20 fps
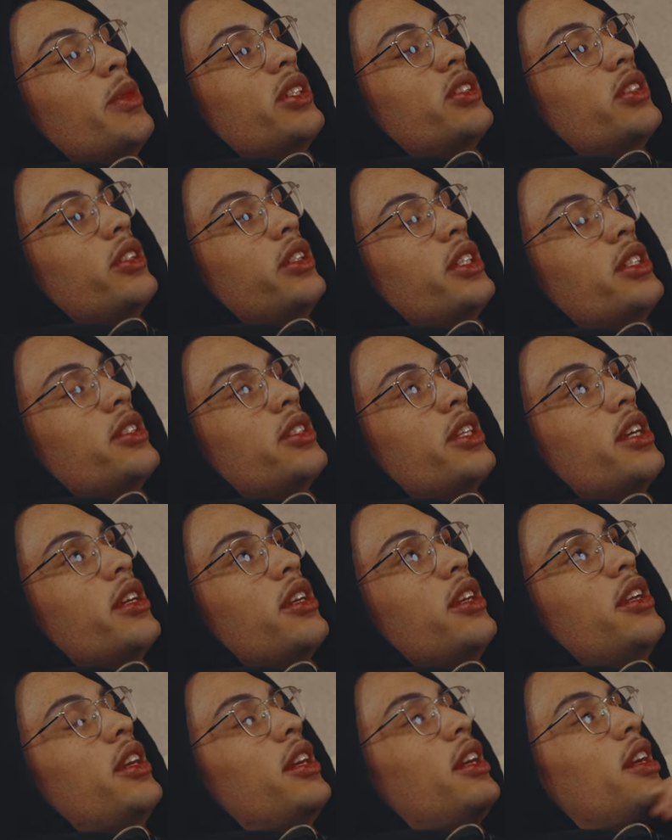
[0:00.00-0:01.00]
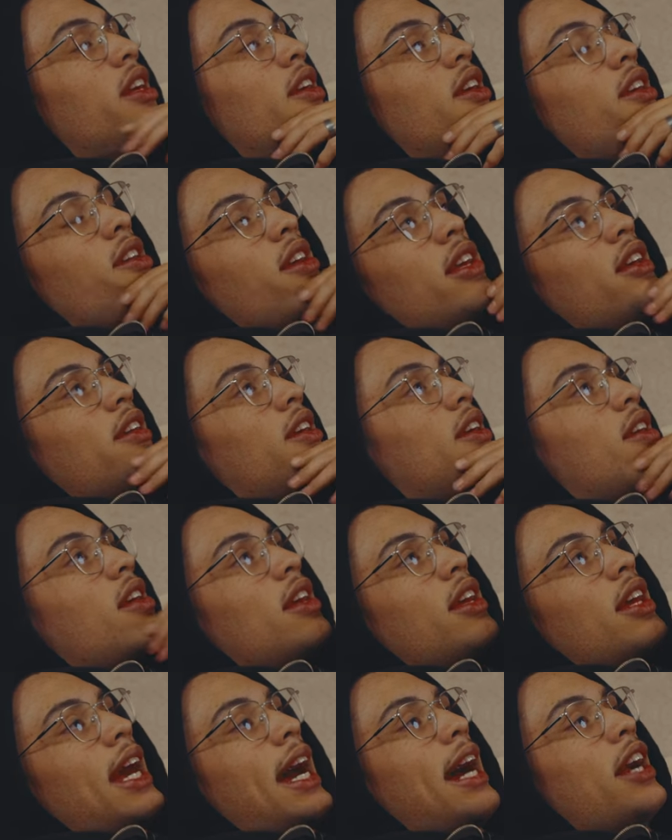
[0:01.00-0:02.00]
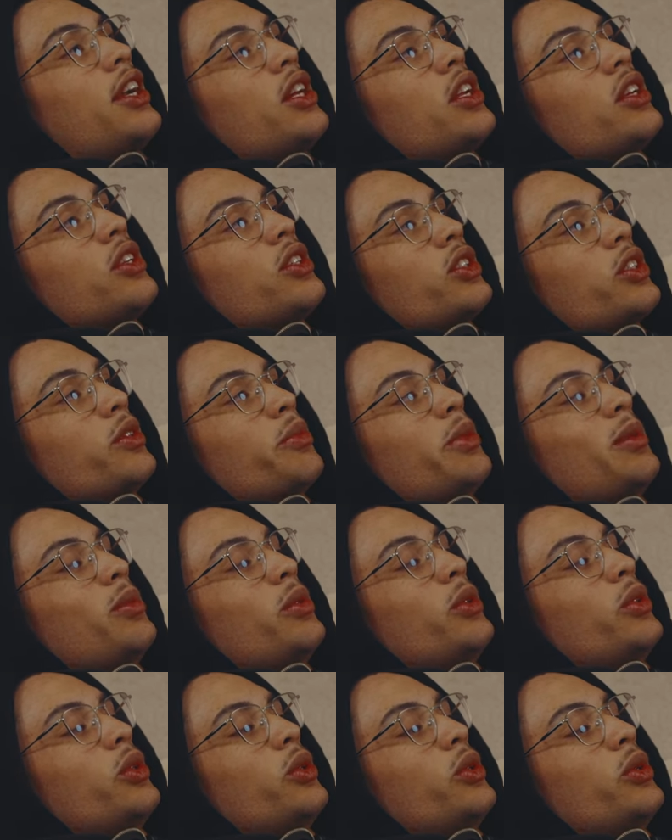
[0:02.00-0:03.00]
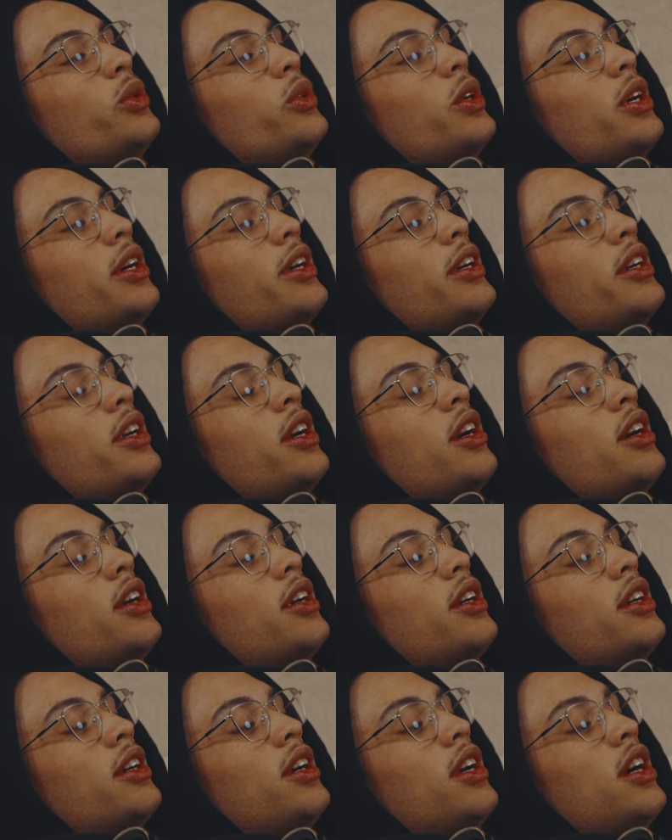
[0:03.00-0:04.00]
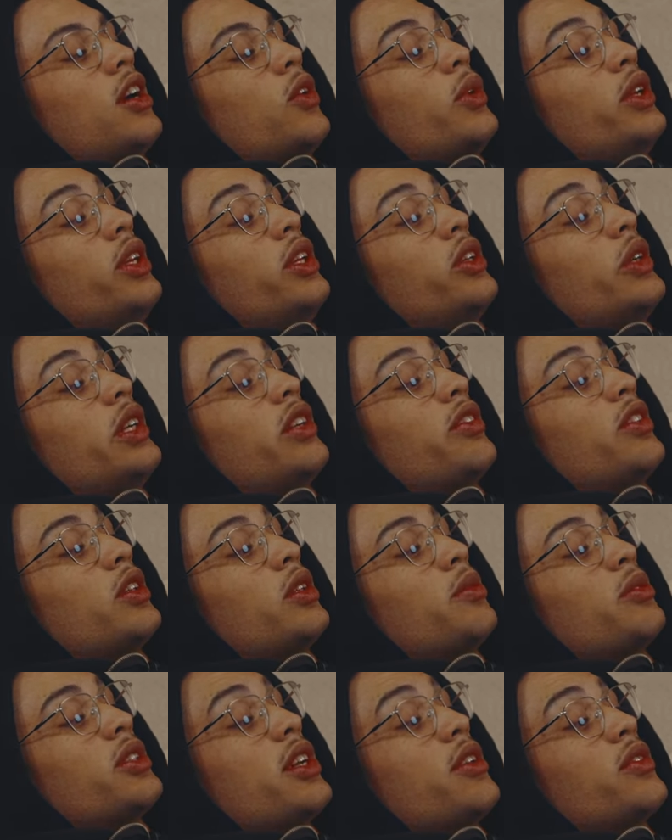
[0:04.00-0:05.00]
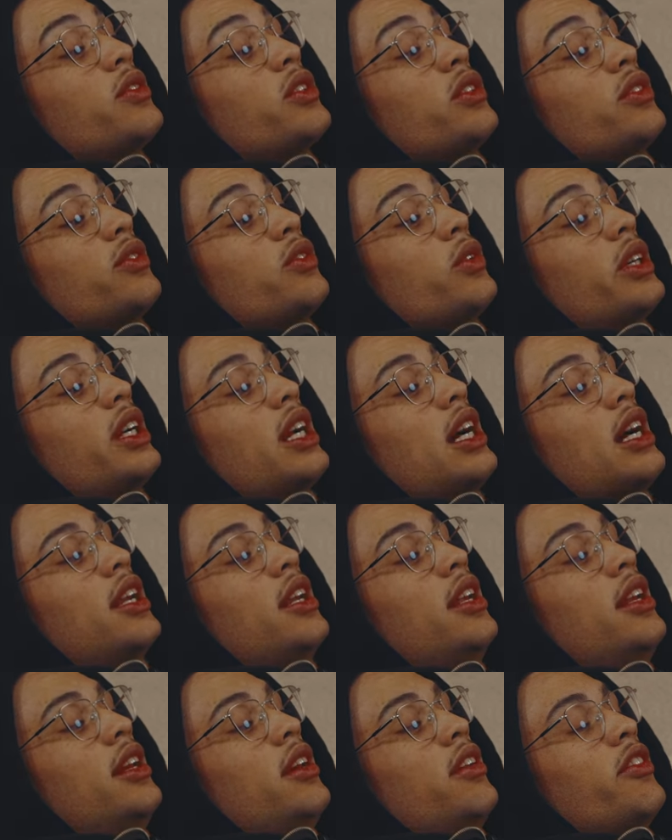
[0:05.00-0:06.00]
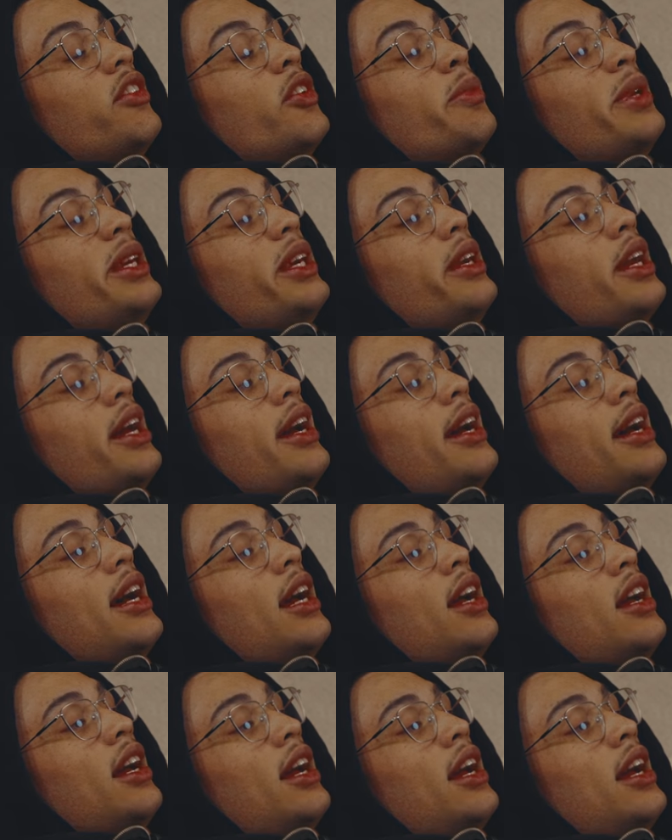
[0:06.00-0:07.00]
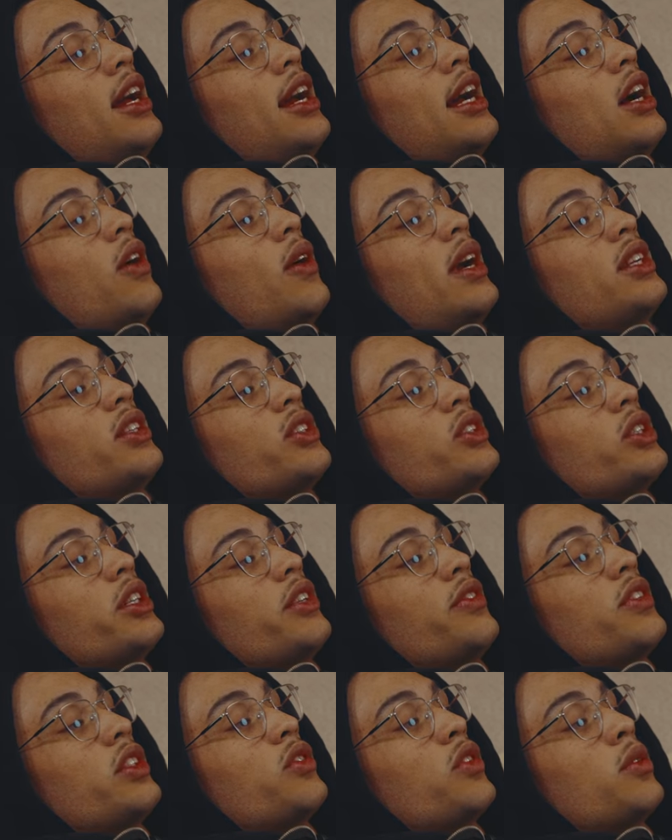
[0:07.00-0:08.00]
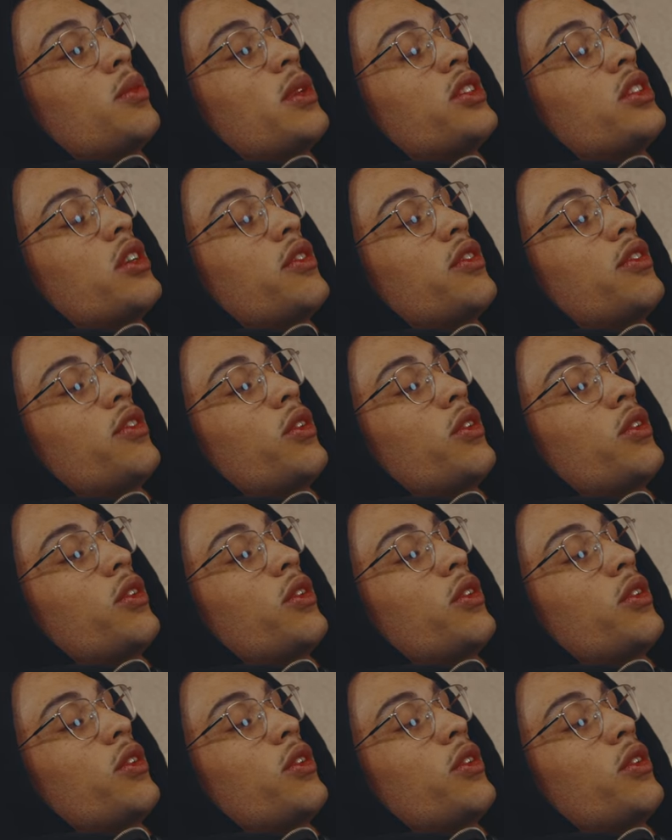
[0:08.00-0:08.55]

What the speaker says: basically said, how do you discern people who are really doing it for themselves or for God? For me, how I discern if it's for myself or